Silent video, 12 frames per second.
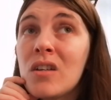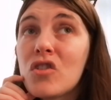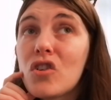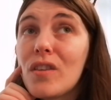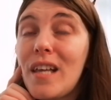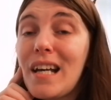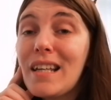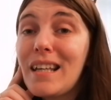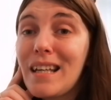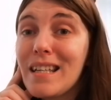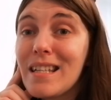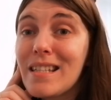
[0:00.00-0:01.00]
So that
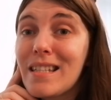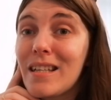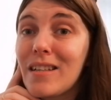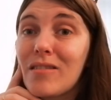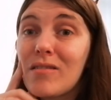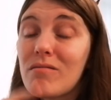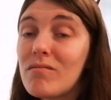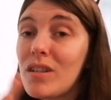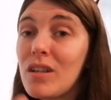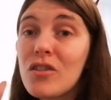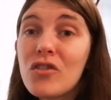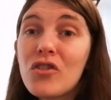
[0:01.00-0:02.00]
night, at
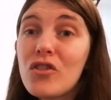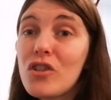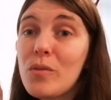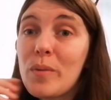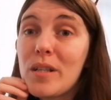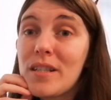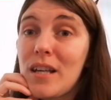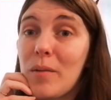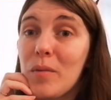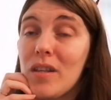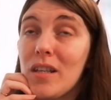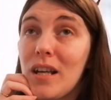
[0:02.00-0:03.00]
a stupid
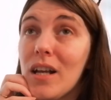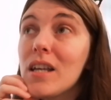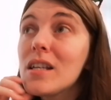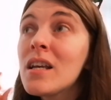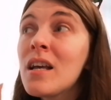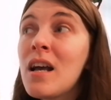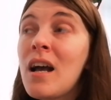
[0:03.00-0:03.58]
time at the night,